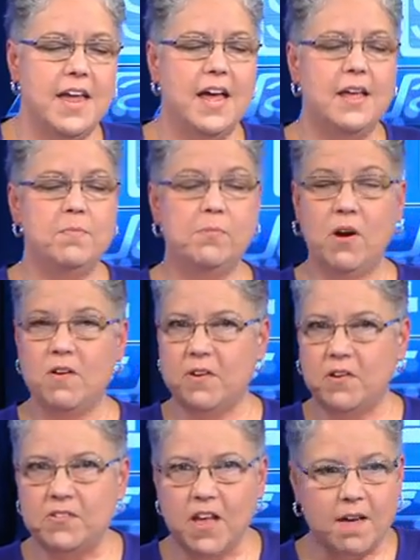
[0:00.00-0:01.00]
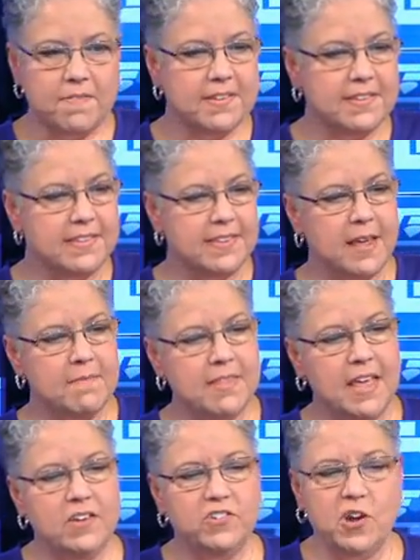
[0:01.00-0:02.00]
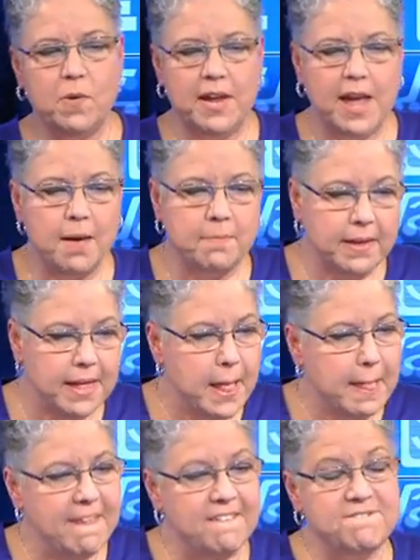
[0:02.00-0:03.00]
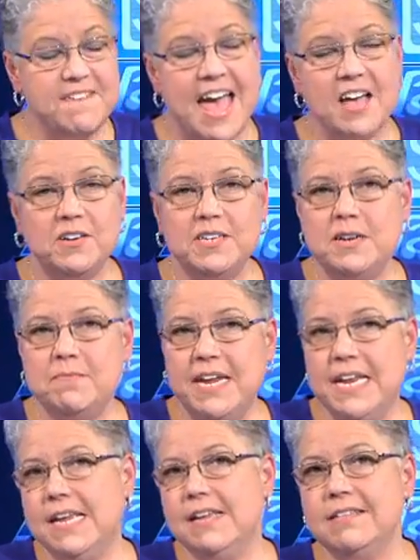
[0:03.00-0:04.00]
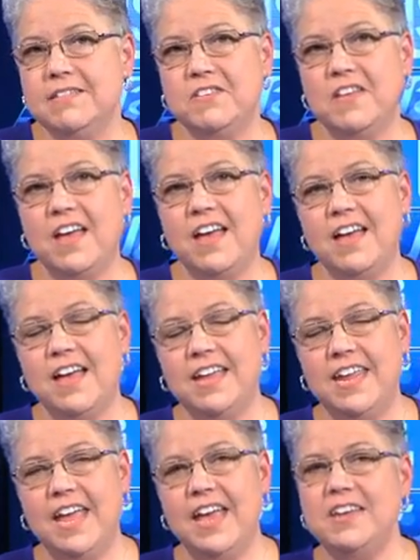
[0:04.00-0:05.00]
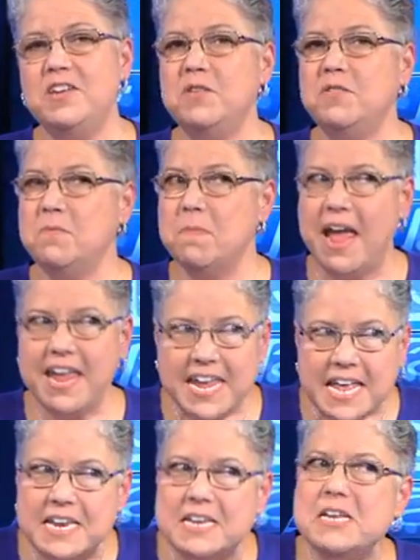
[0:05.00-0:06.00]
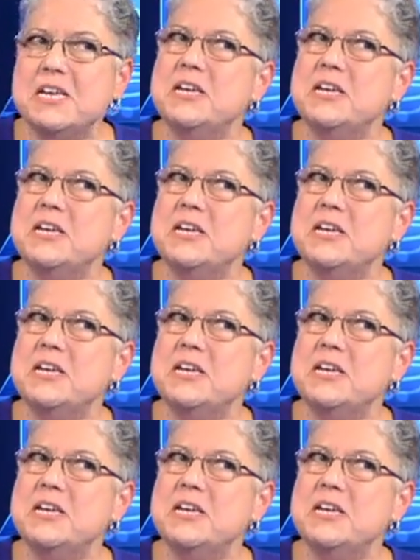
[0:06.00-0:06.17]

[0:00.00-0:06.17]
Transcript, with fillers: Uh, the provost's office. The same thing. Showing up at faculty meetings. Uh, again, you, you might get.